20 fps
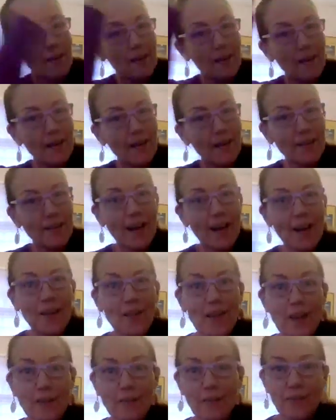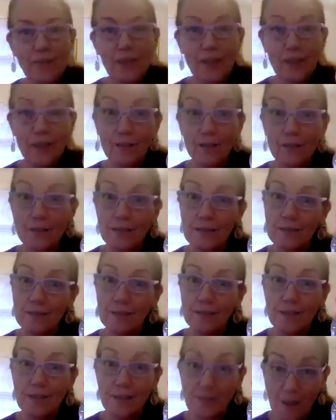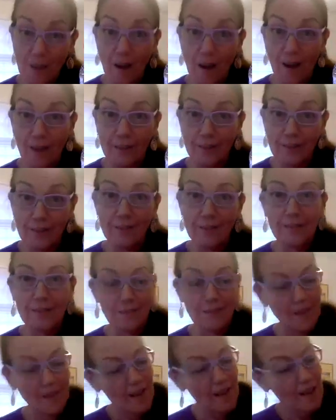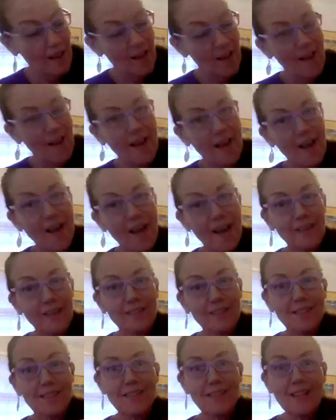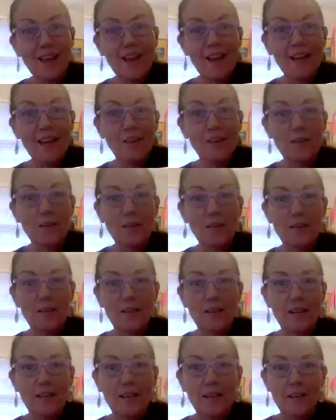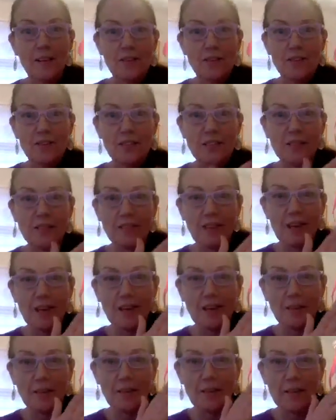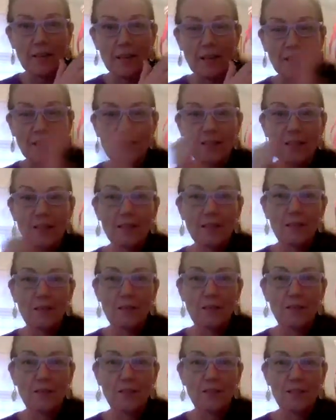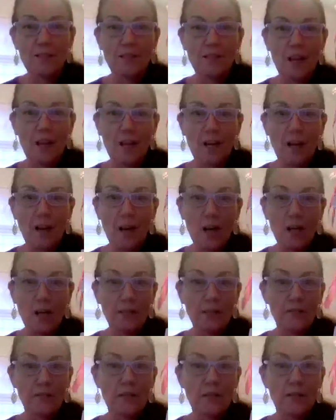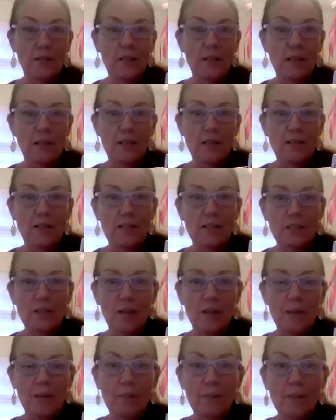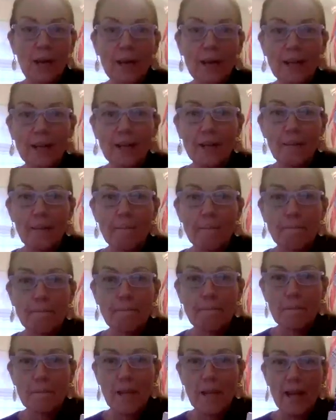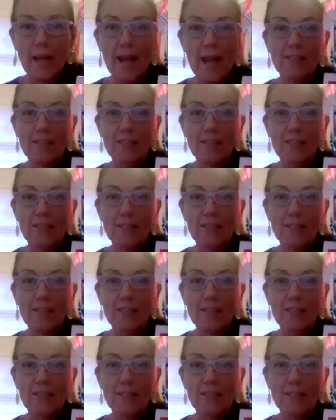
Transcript: And now that fear is gone. And instead, she's got kisses, she's got hugs, she's got money, and